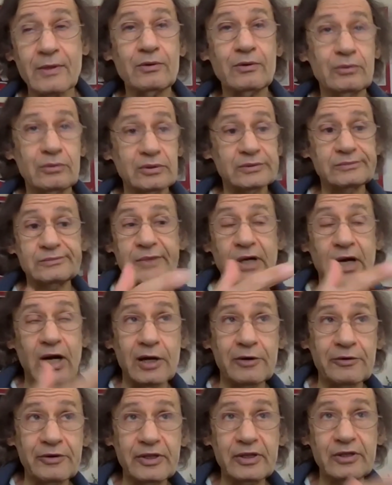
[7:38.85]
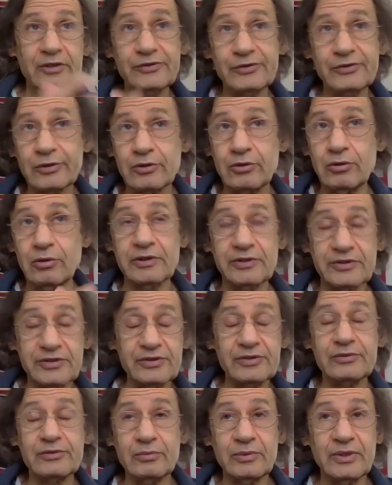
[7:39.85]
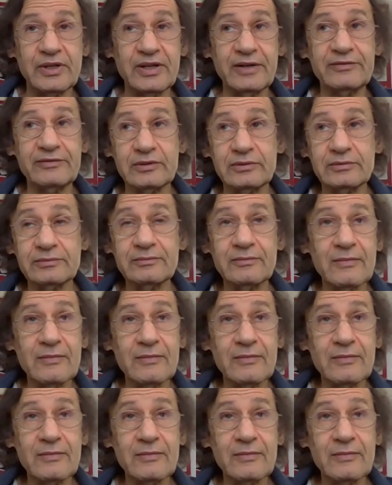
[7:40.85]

or arias or choruses or whatever,